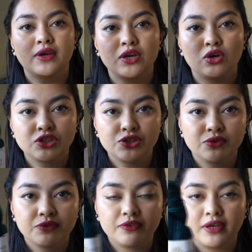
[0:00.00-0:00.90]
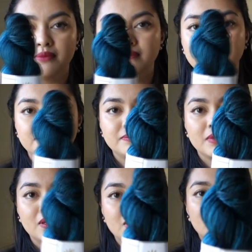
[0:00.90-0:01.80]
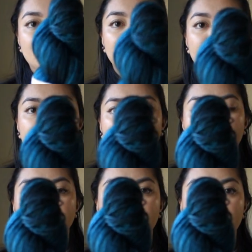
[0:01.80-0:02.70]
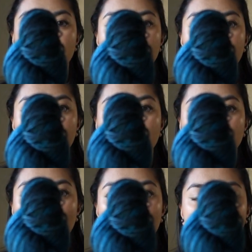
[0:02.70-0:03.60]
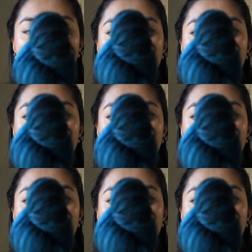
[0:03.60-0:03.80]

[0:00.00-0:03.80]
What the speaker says: so I got two of them. And I think I'm gonna make a top of